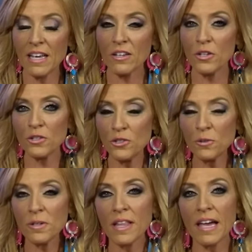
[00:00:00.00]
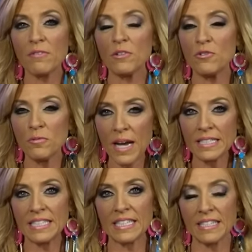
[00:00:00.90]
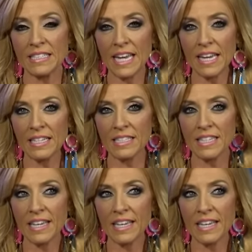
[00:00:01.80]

could your life drastically change?